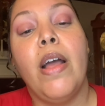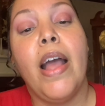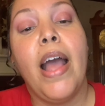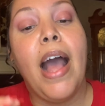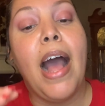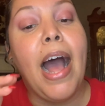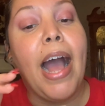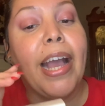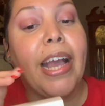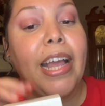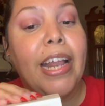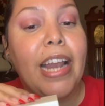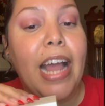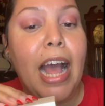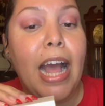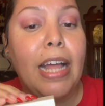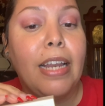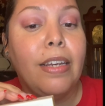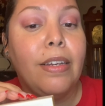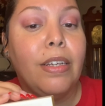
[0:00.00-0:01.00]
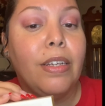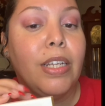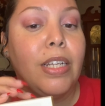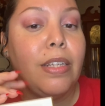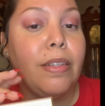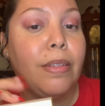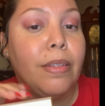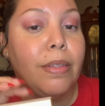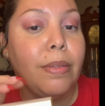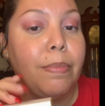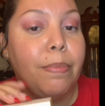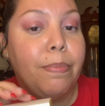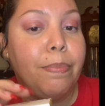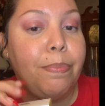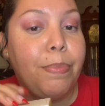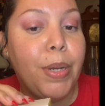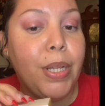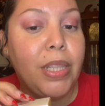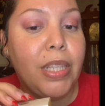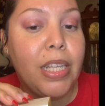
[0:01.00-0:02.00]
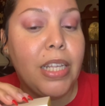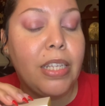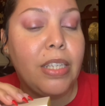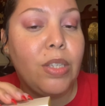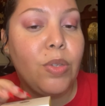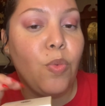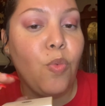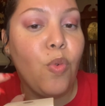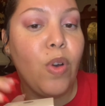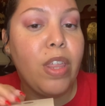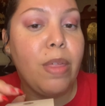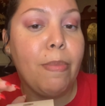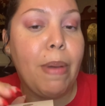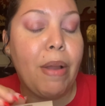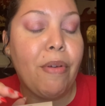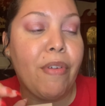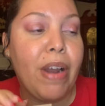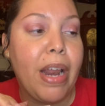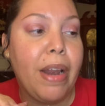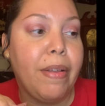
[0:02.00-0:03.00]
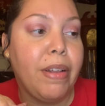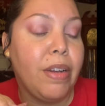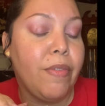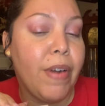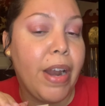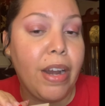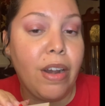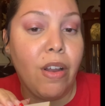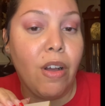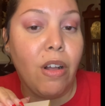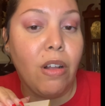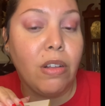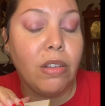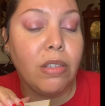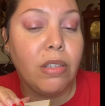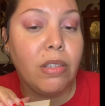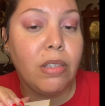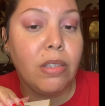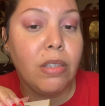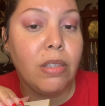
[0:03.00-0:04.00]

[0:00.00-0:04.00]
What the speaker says: I cannot put this with my retinols.